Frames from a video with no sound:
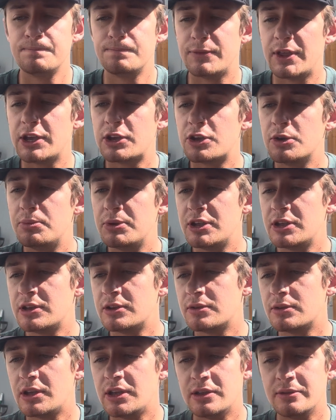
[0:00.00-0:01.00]
They could be
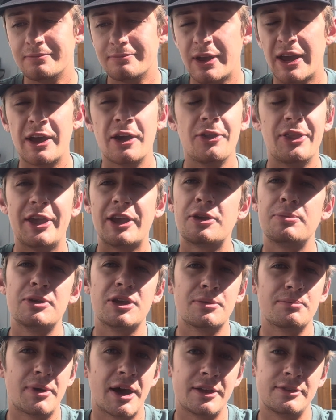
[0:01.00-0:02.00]
in
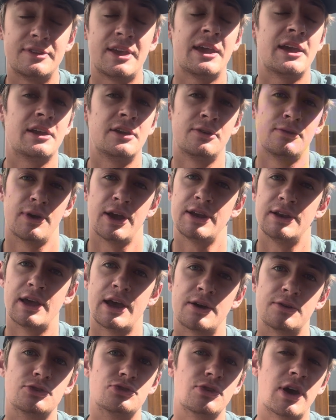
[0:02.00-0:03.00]
Montana right
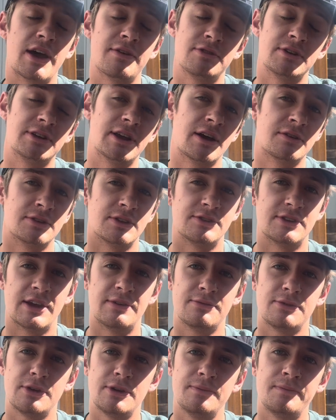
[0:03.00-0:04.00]
now, driving down to
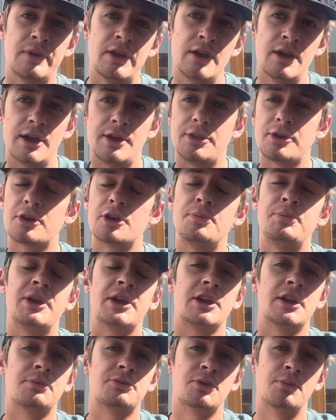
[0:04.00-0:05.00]
Denver, and they're going to
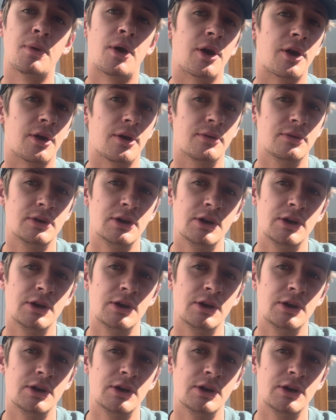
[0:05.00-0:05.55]
pick it up tomorrow.